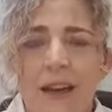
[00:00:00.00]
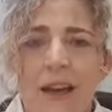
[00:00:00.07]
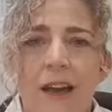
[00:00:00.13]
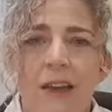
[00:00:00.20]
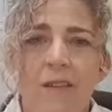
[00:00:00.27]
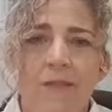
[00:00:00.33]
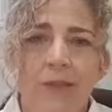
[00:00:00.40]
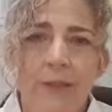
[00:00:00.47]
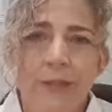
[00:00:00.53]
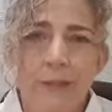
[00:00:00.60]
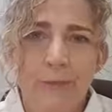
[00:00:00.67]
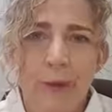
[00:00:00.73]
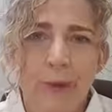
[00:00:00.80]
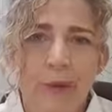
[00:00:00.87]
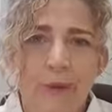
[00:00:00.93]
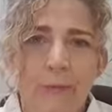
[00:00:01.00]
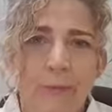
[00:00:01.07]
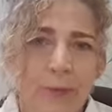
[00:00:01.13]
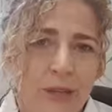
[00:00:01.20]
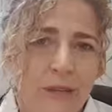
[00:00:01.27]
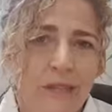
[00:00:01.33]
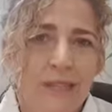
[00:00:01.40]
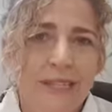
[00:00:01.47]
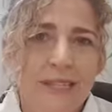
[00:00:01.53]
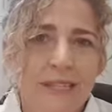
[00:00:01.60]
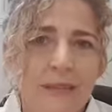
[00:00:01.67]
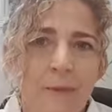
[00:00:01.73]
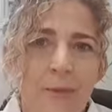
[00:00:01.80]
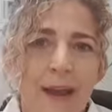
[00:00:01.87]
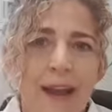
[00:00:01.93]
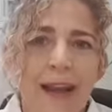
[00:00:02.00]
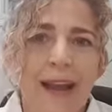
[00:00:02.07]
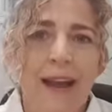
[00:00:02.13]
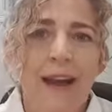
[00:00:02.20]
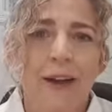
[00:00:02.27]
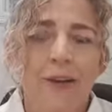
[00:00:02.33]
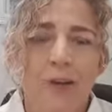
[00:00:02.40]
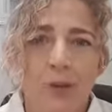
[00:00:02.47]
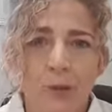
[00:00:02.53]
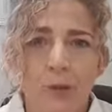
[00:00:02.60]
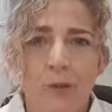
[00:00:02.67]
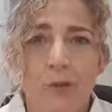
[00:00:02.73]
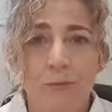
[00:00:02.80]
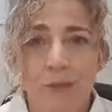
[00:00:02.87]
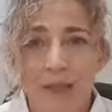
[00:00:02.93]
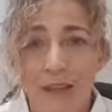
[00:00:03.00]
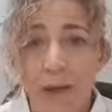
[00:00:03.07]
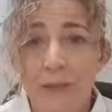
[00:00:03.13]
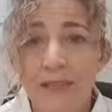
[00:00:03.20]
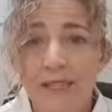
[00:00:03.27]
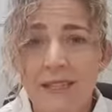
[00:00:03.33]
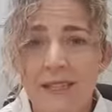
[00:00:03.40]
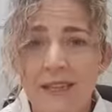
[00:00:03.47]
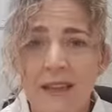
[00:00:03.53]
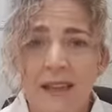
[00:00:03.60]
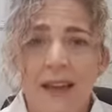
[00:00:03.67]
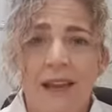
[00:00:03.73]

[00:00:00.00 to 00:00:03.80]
And I've already spoken previously about how thoughts become us